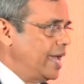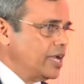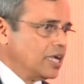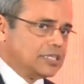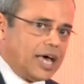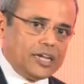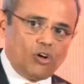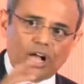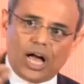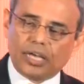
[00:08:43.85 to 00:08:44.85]
and our
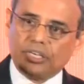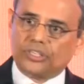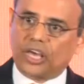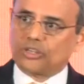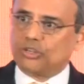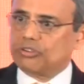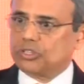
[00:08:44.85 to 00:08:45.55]
dialogue architecture